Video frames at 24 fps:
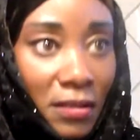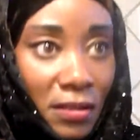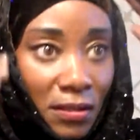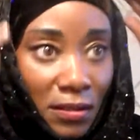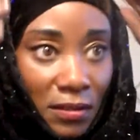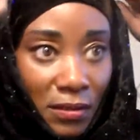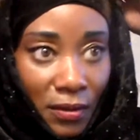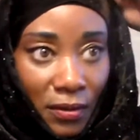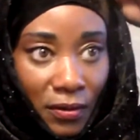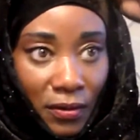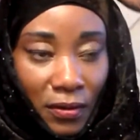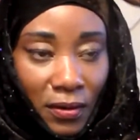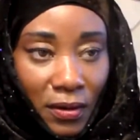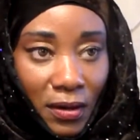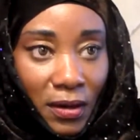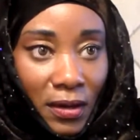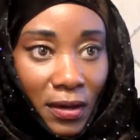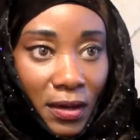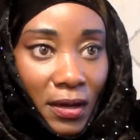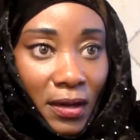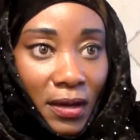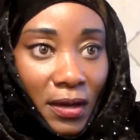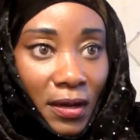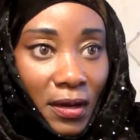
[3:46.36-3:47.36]
So
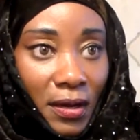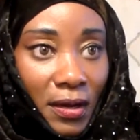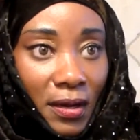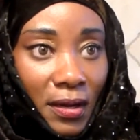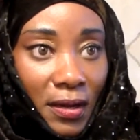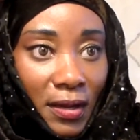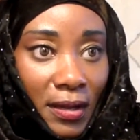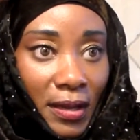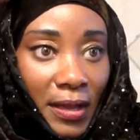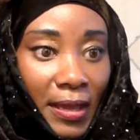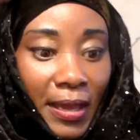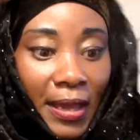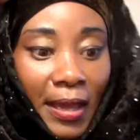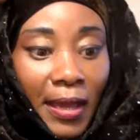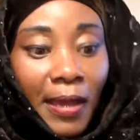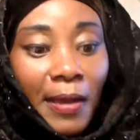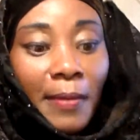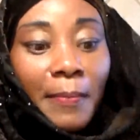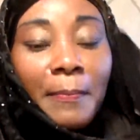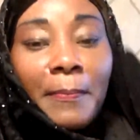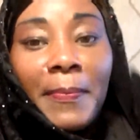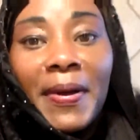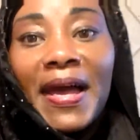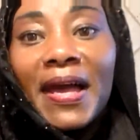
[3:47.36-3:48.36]

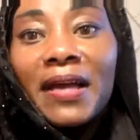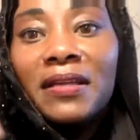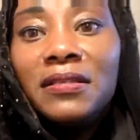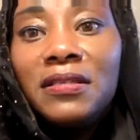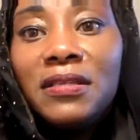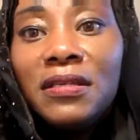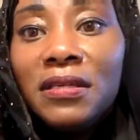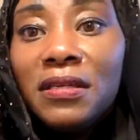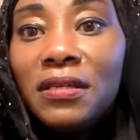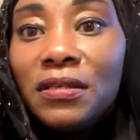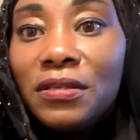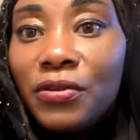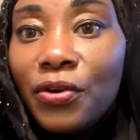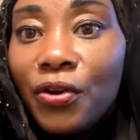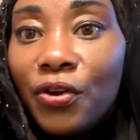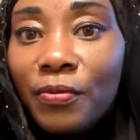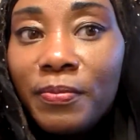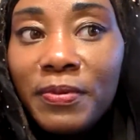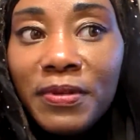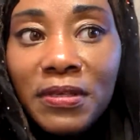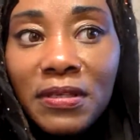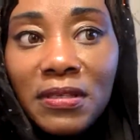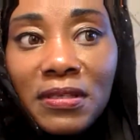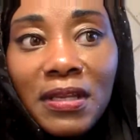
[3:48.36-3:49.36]
back to the
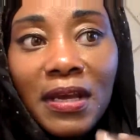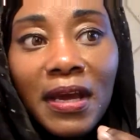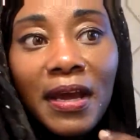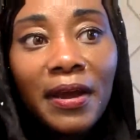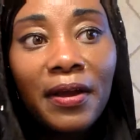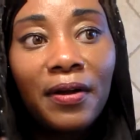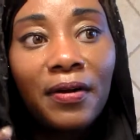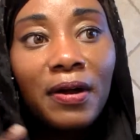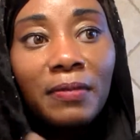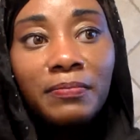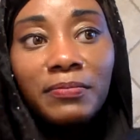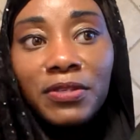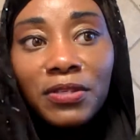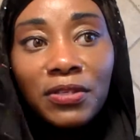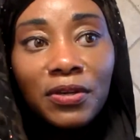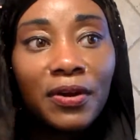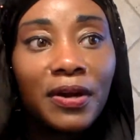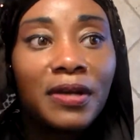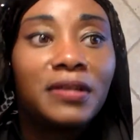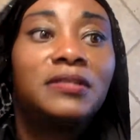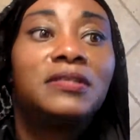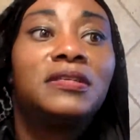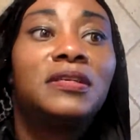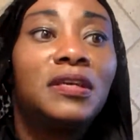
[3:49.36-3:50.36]
turban style. I'm
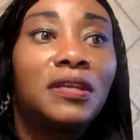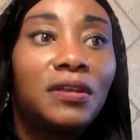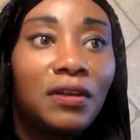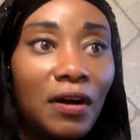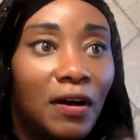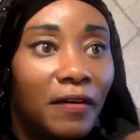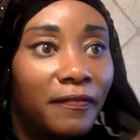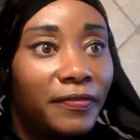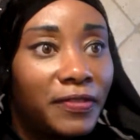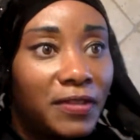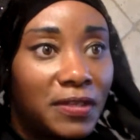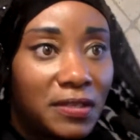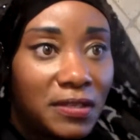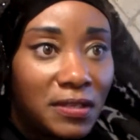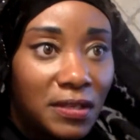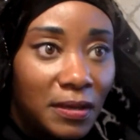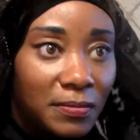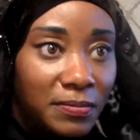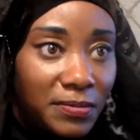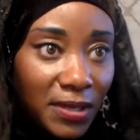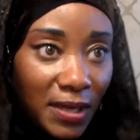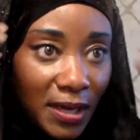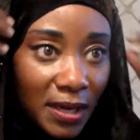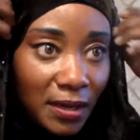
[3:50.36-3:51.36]
sorry to get off the
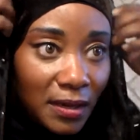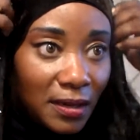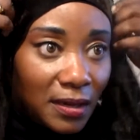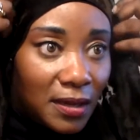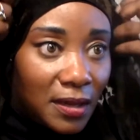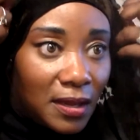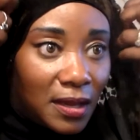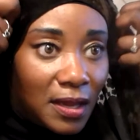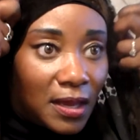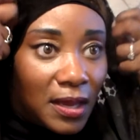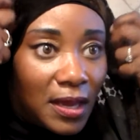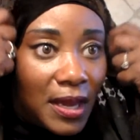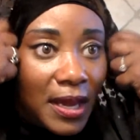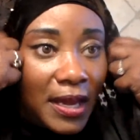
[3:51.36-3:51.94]
subject.